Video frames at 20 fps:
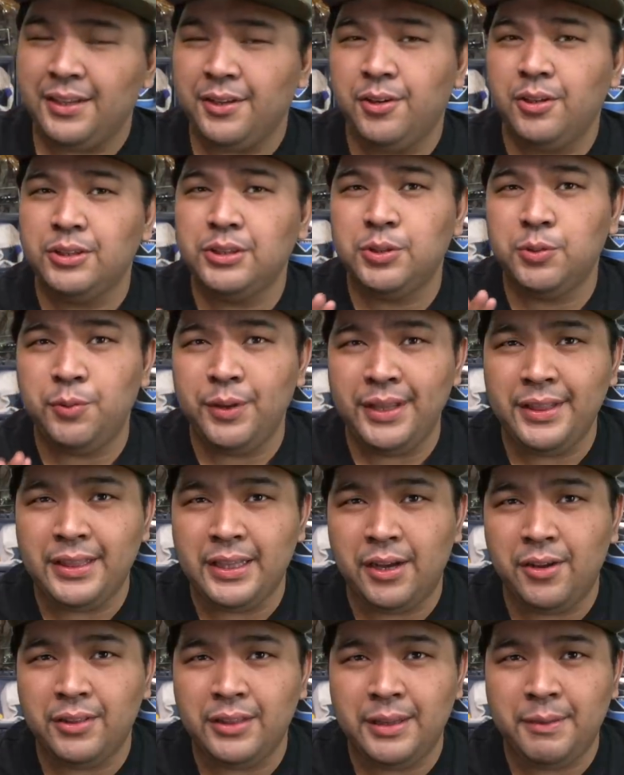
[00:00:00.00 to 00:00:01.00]
I also went
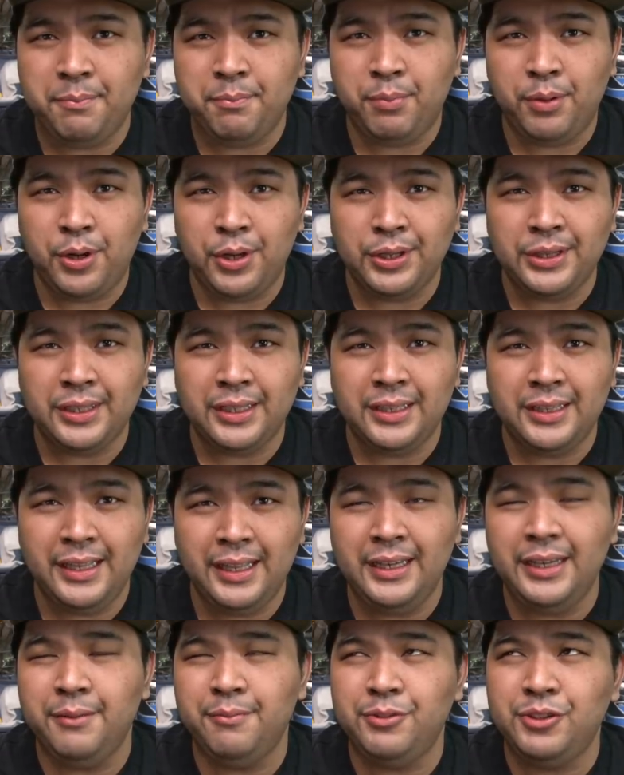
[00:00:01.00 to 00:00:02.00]
out and bought a
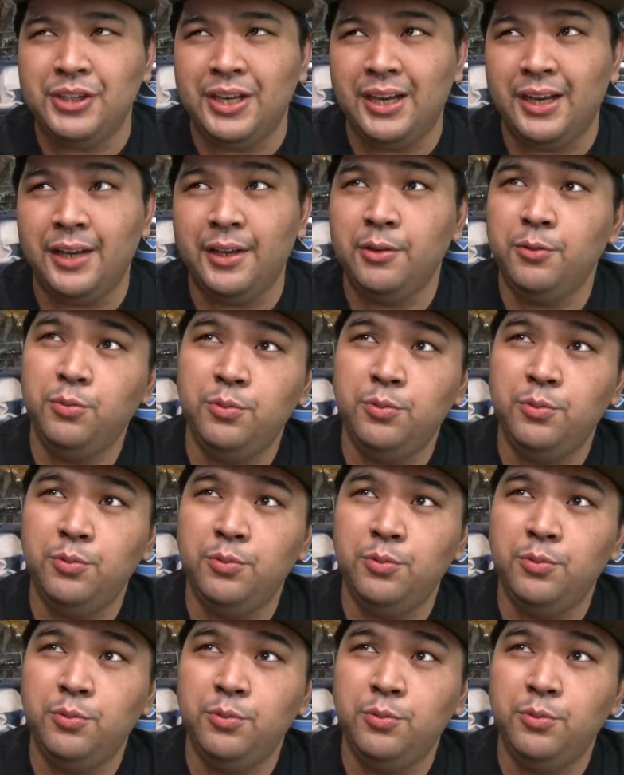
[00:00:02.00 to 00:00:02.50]
denim jacket.